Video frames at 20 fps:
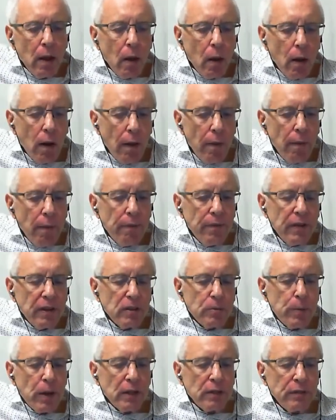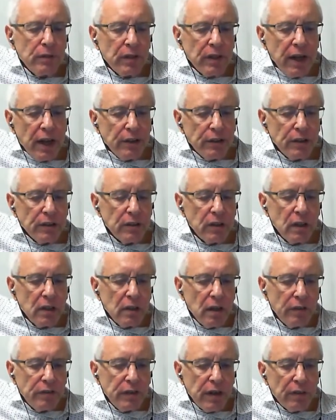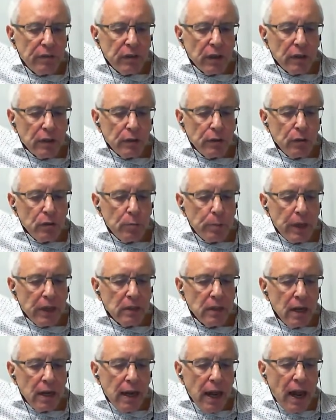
the specifications of Jeff Tucker toothpaste